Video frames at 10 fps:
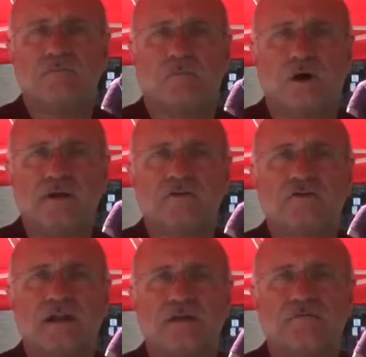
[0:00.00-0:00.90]
one
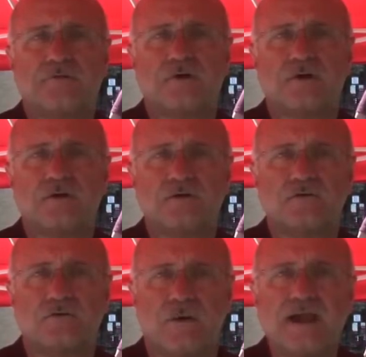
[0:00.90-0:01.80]
set up for
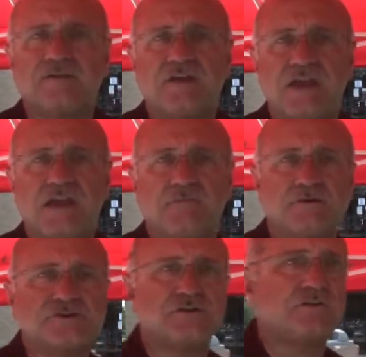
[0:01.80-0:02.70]
direct heat,
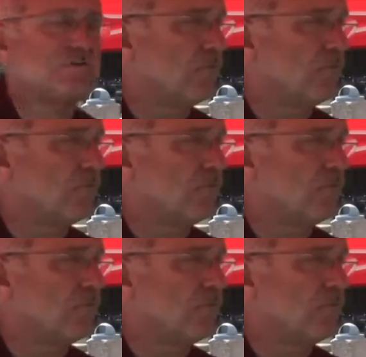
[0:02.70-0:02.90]
which is the